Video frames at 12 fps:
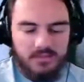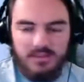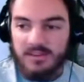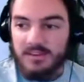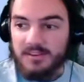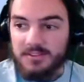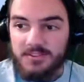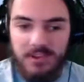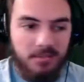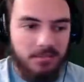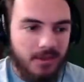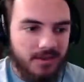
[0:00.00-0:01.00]
I just
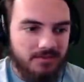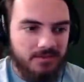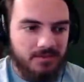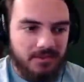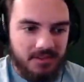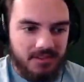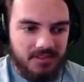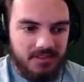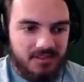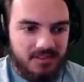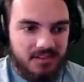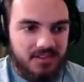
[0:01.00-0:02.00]
got back from a
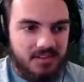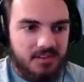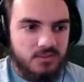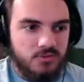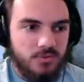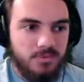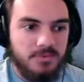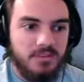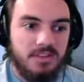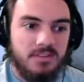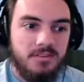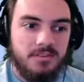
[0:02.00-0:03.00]
trip in the
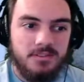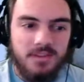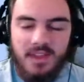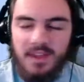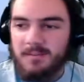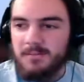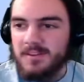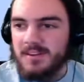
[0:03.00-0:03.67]
nether, so I have an